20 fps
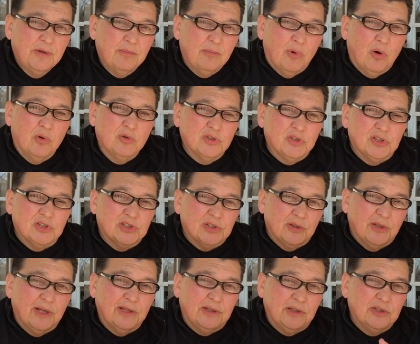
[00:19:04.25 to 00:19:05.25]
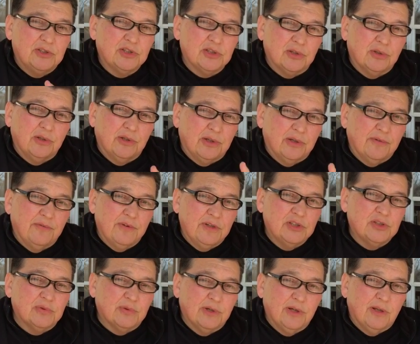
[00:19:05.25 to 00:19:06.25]
Moses led the children of
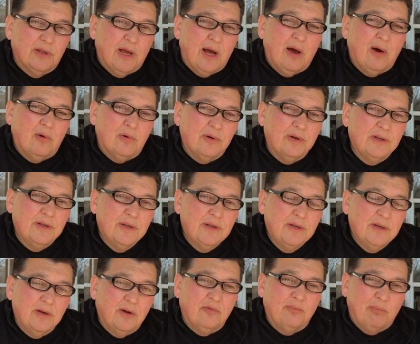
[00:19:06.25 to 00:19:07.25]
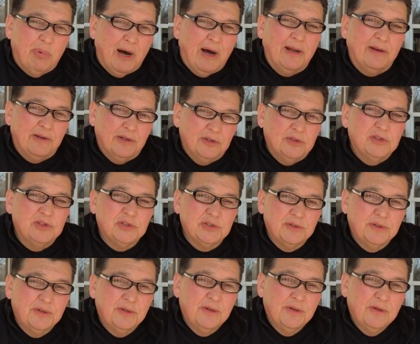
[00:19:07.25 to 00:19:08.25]
Israel out of bondage
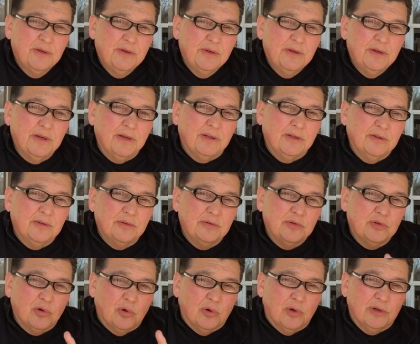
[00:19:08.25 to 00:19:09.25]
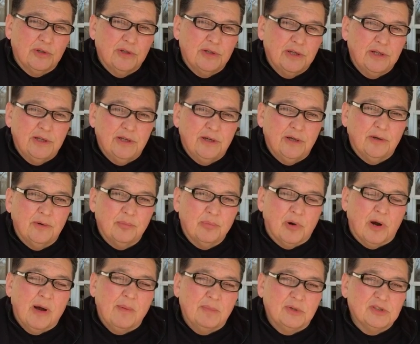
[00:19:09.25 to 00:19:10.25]
in toward the uh,
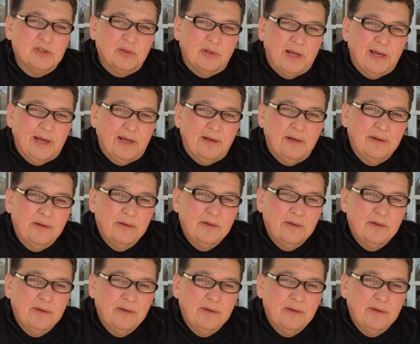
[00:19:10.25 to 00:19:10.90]
promised land.